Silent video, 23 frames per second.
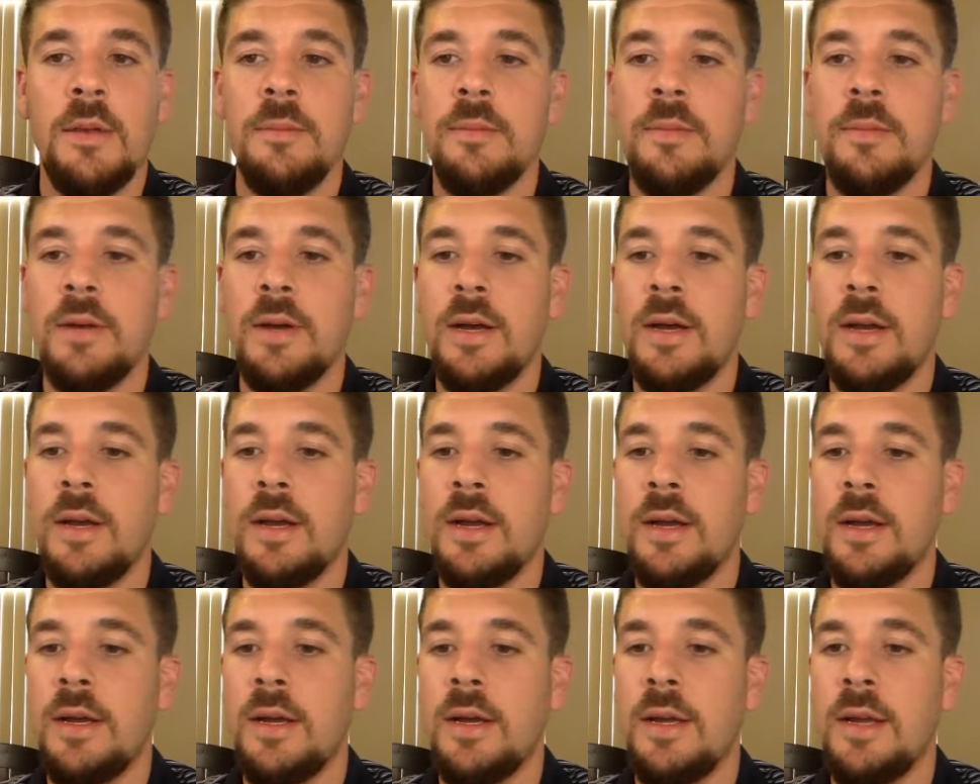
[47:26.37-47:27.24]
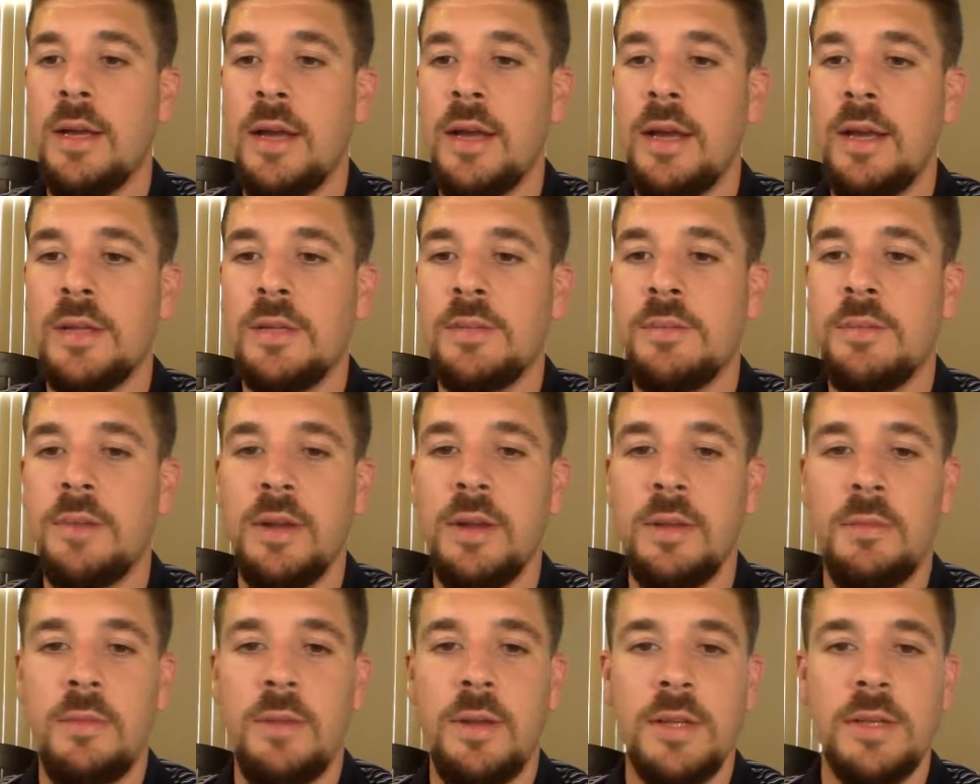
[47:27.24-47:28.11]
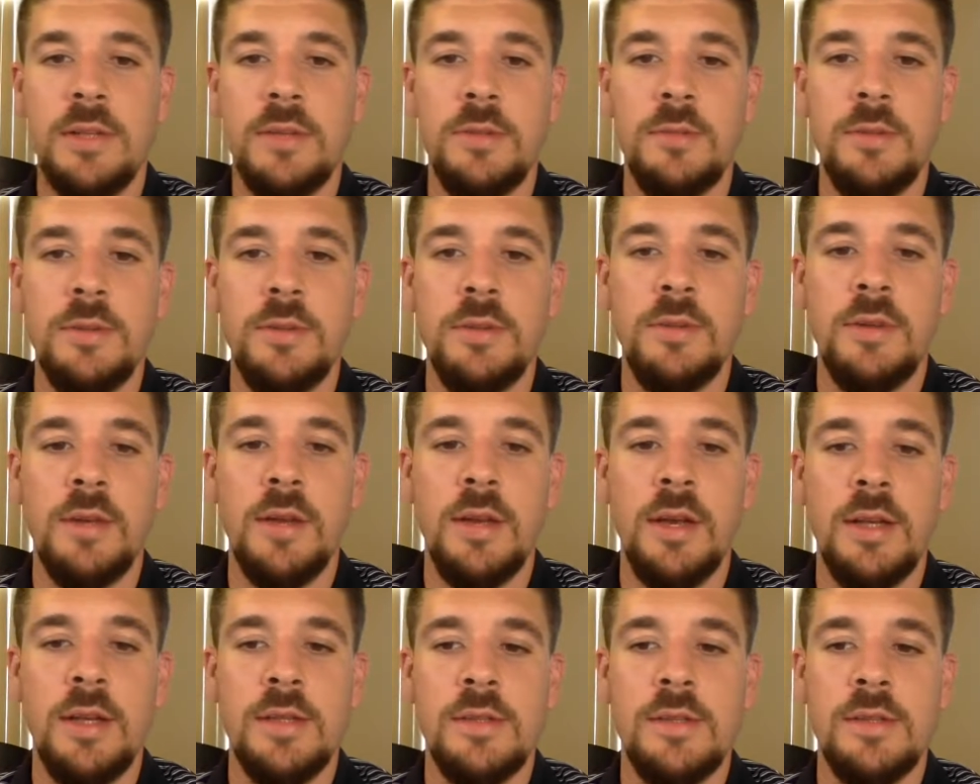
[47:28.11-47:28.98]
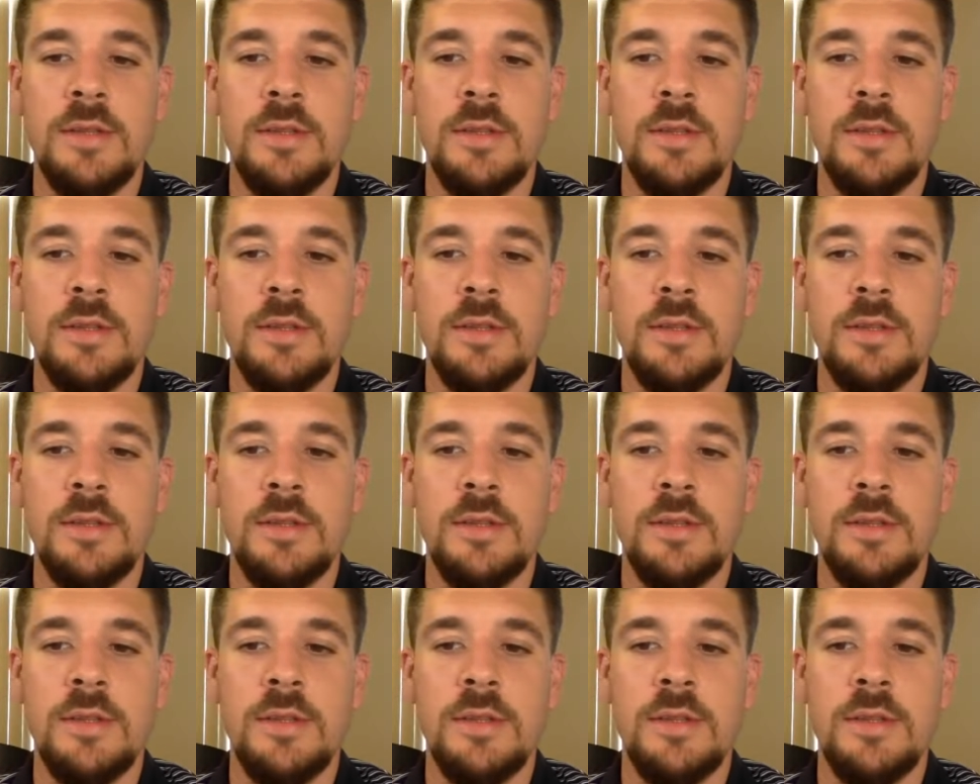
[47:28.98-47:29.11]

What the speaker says: But yeah, it's been a pleasure with you guys.